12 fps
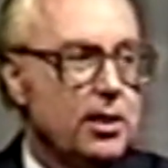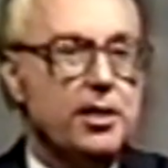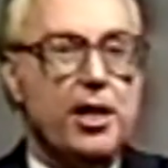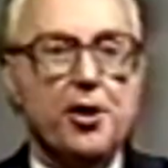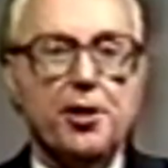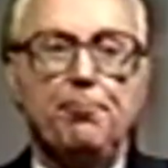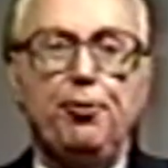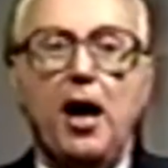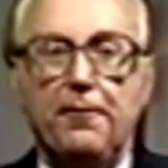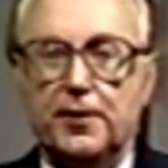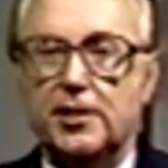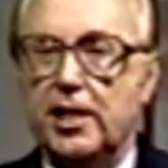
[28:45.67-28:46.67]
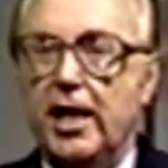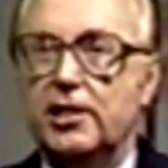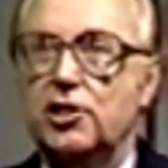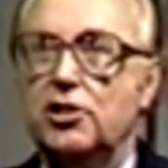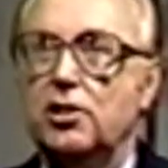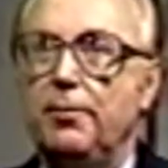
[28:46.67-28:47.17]
There, are the prophets,
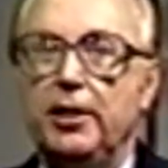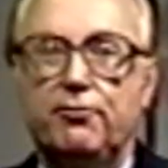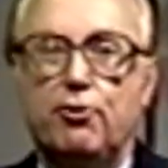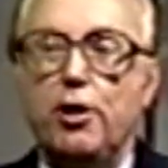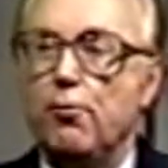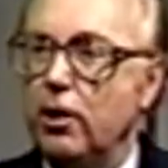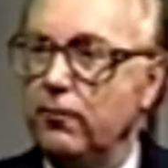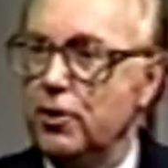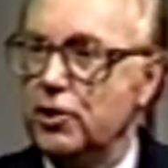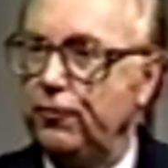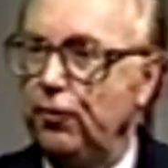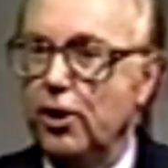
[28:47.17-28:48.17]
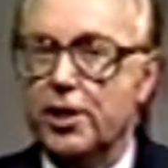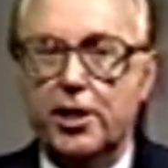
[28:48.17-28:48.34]
Acts, I believe, 21, verse 4.